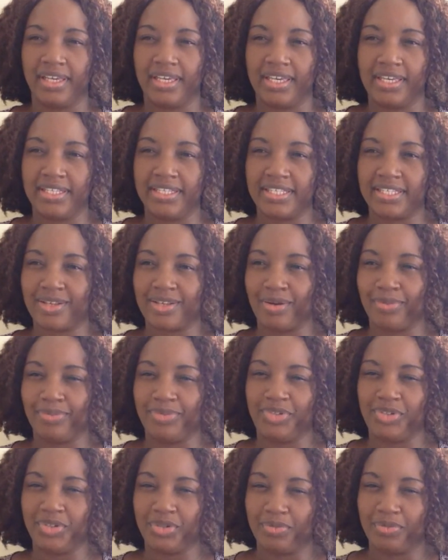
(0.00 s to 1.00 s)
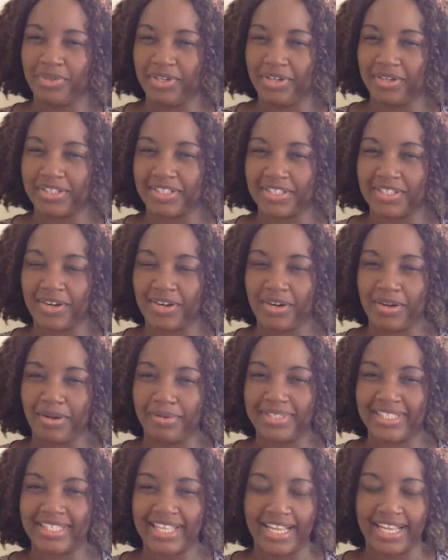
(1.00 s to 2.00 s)
in some dubious
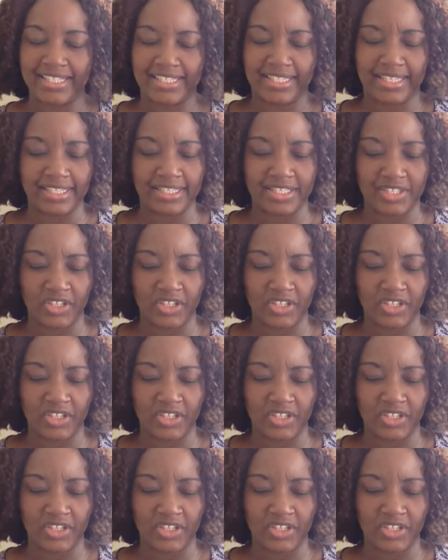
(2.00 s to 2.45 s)
circumstances,